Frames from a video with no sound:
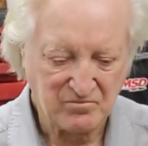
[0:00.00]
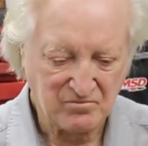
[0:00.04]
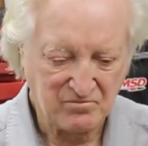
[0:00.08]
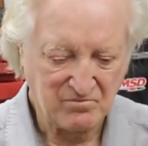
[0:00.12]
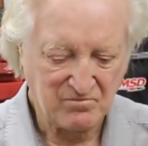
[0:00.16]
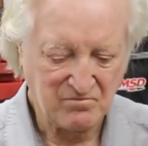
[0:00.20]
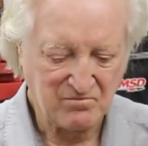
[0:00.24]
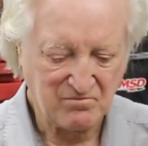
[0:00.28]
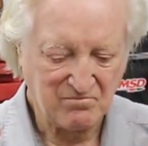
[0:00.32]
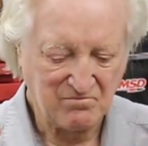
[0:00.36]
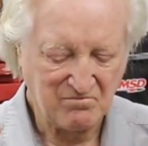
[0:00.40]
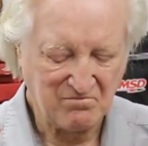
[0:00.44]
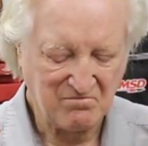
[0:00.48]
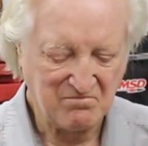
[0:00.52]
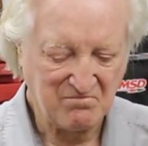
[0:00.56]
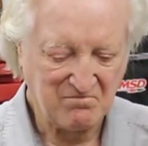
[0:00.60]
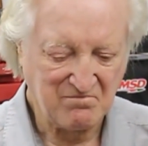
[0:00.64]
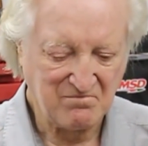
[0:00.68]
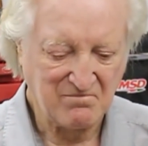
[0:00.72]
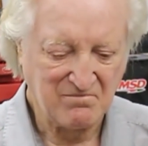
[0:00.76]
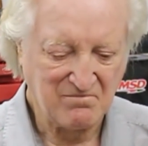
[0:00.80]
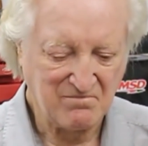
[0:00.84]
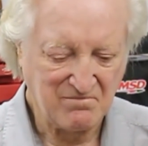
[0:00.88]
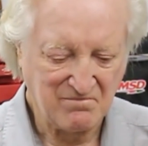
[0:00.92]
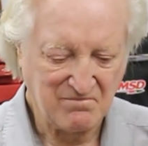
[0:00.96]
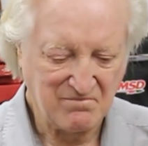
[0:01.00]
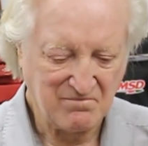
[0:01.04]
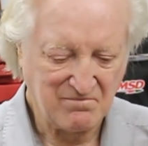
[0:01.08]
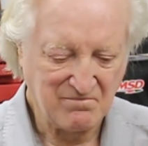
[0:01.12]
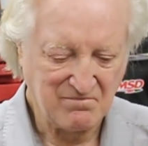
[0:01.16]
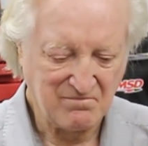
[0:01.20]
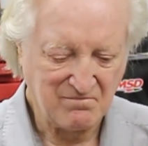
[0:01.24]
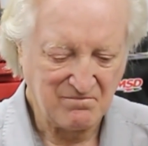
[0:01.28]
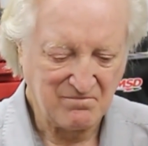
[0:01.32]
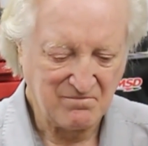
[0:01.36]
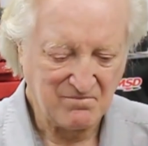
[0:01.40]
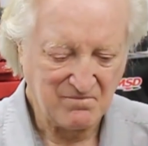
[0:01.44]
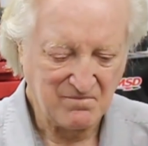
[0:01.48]

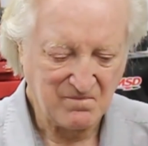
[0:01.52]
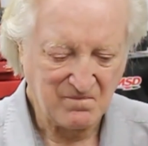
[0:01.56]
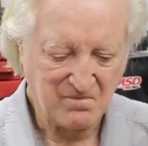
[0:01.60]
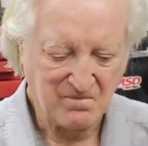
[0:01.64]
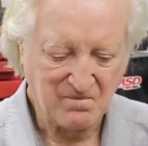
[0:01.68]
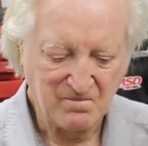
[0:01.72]
(no one is talking)